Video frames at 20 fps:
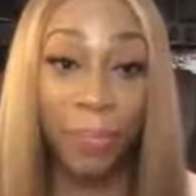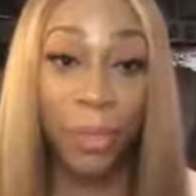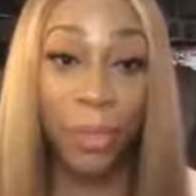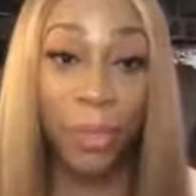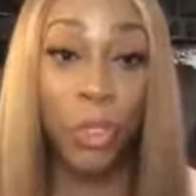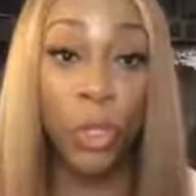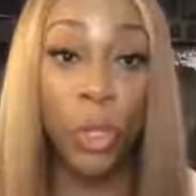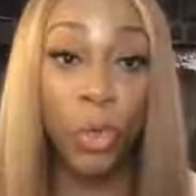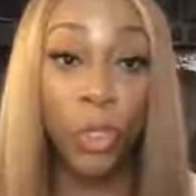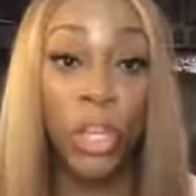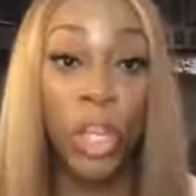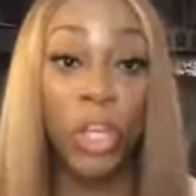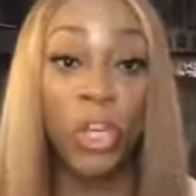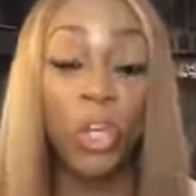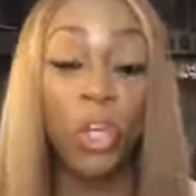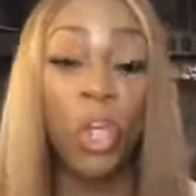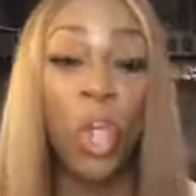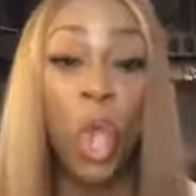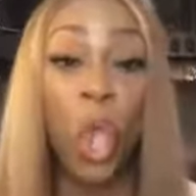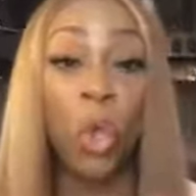you
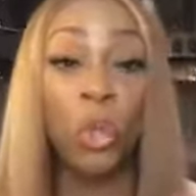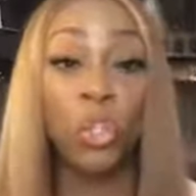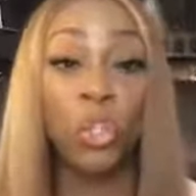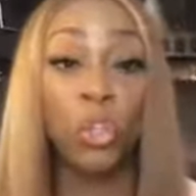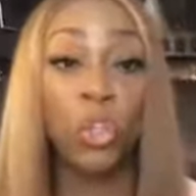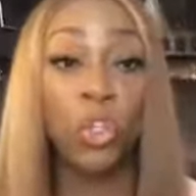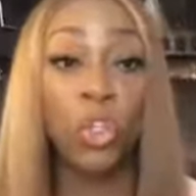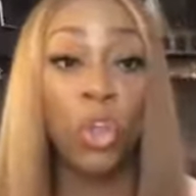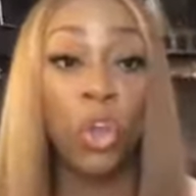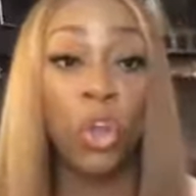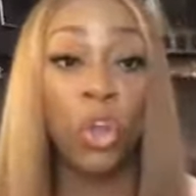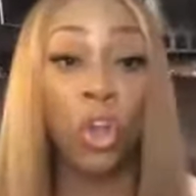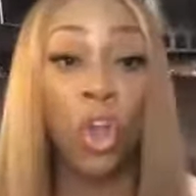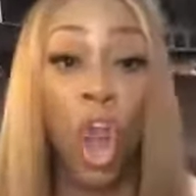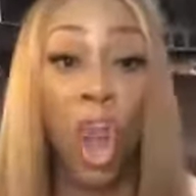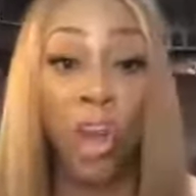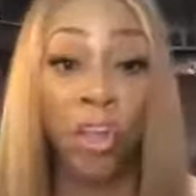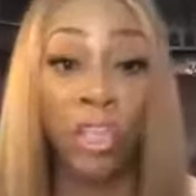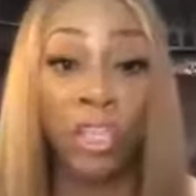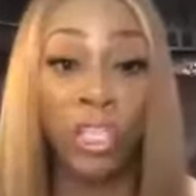can go to your
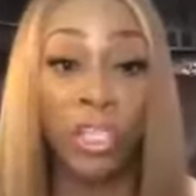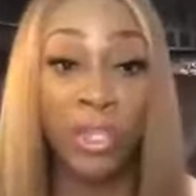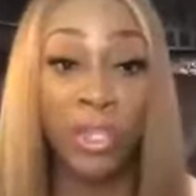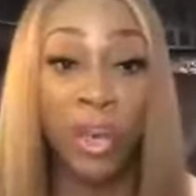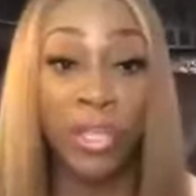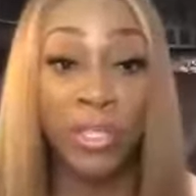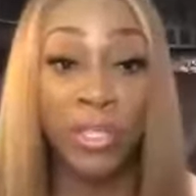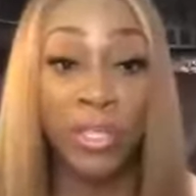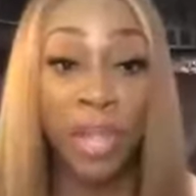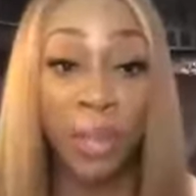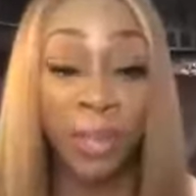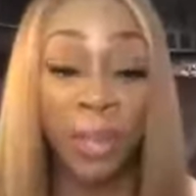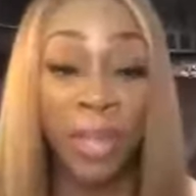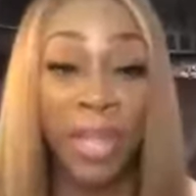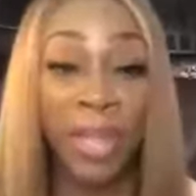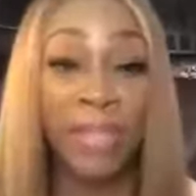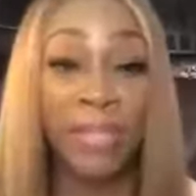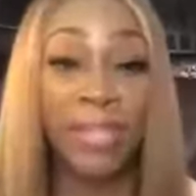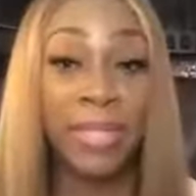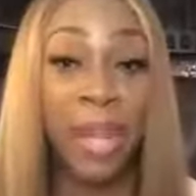car insurance company
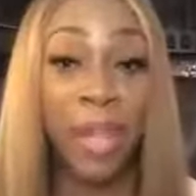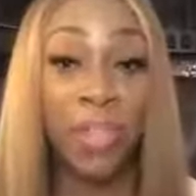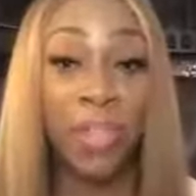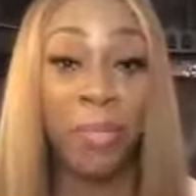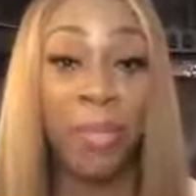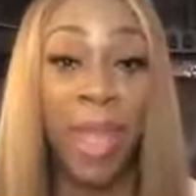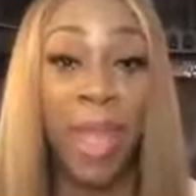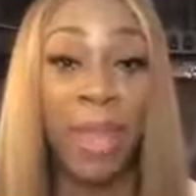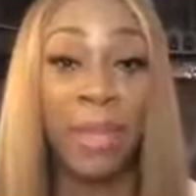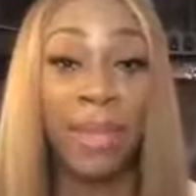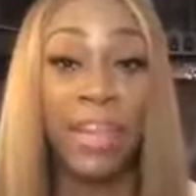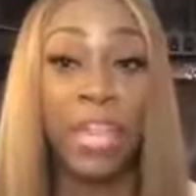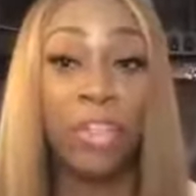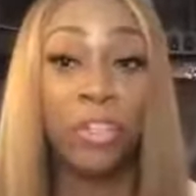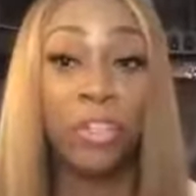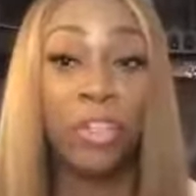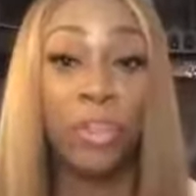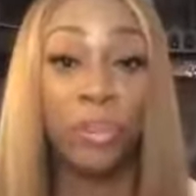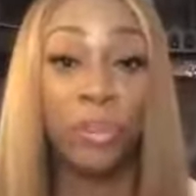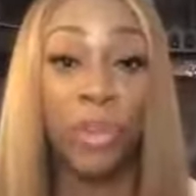and tell them, I need you
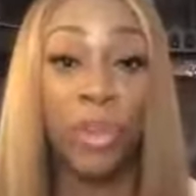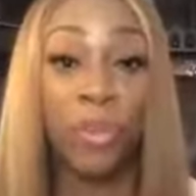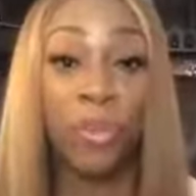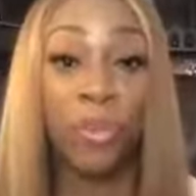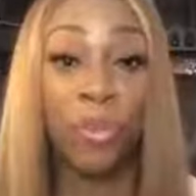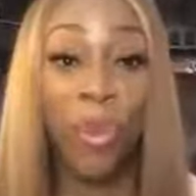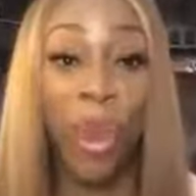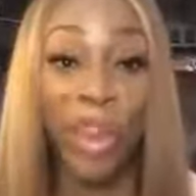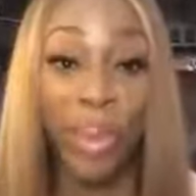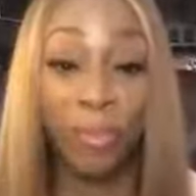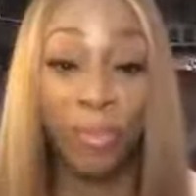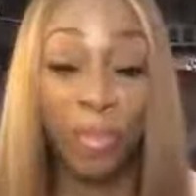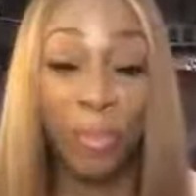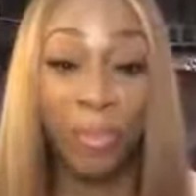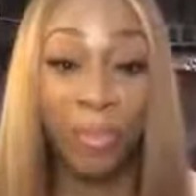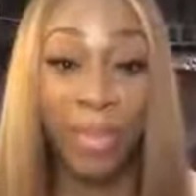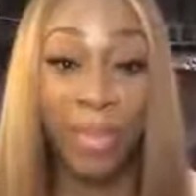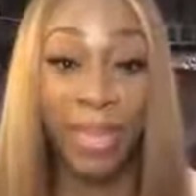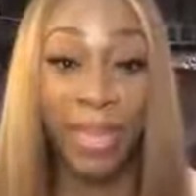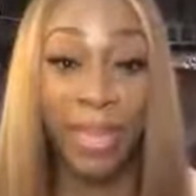to re-rate me,
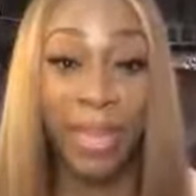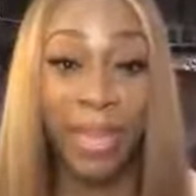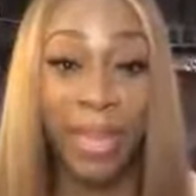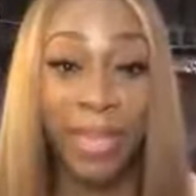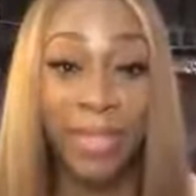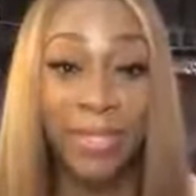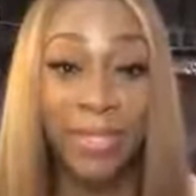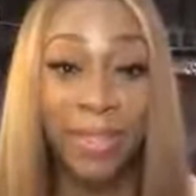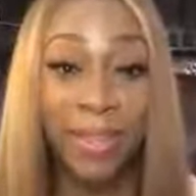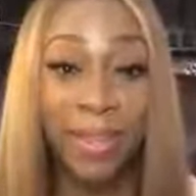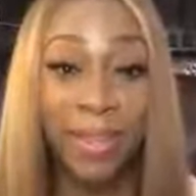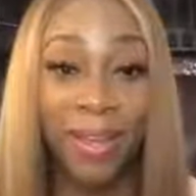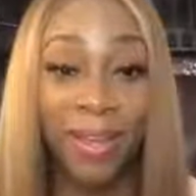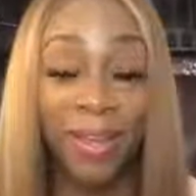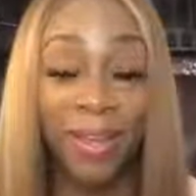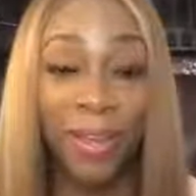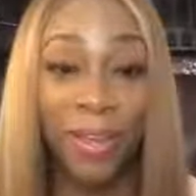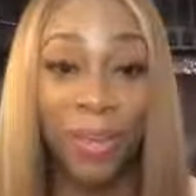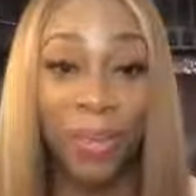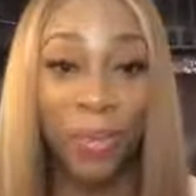please,
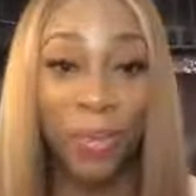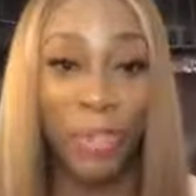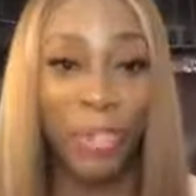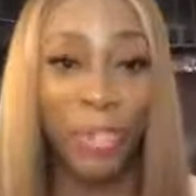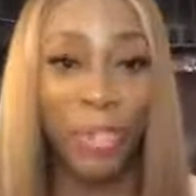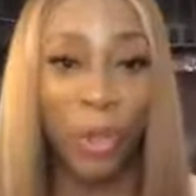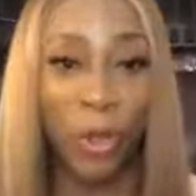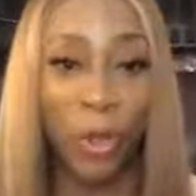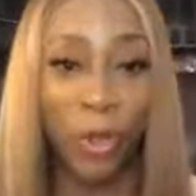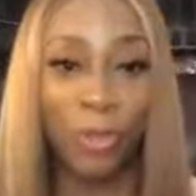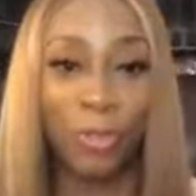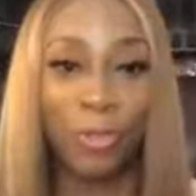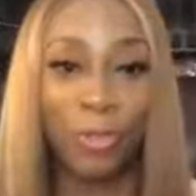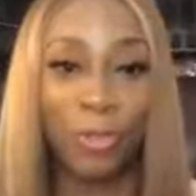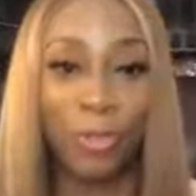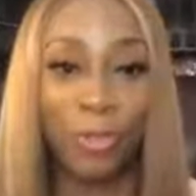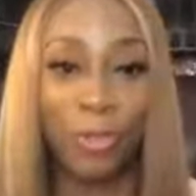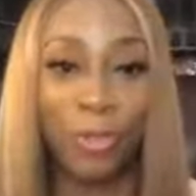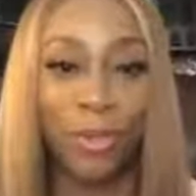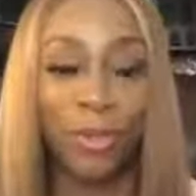which goes
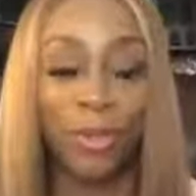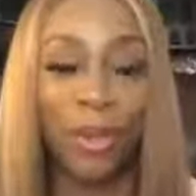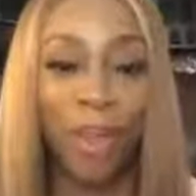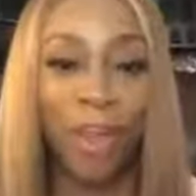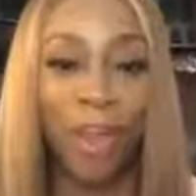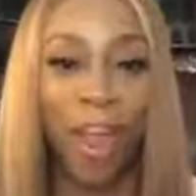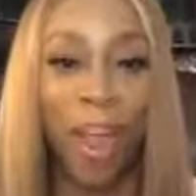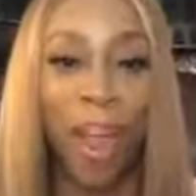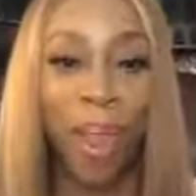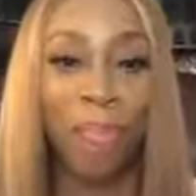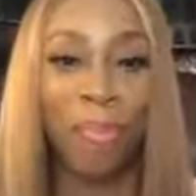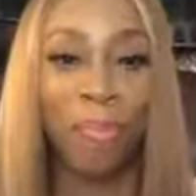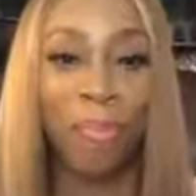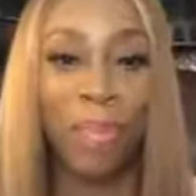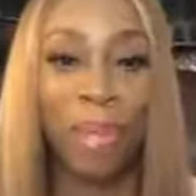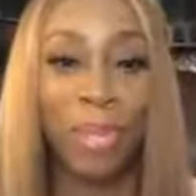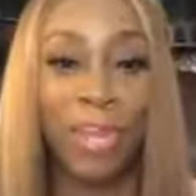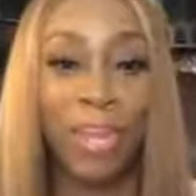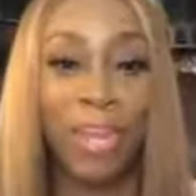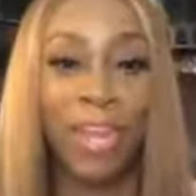to
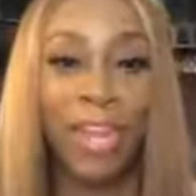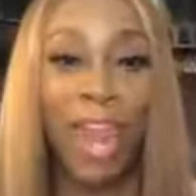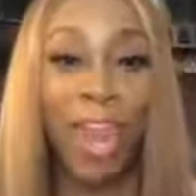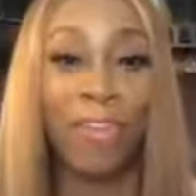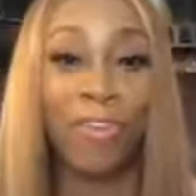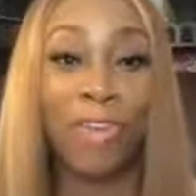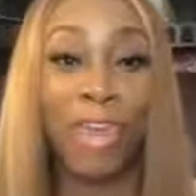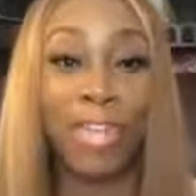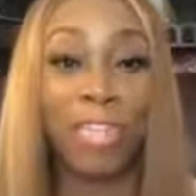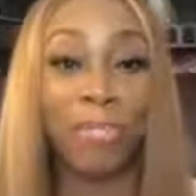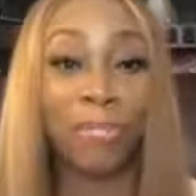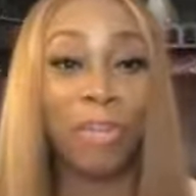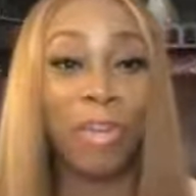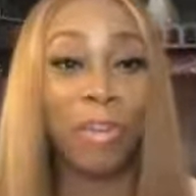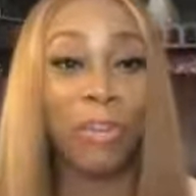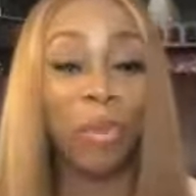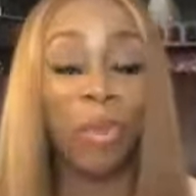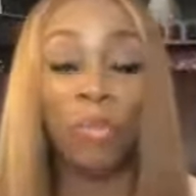our next money move.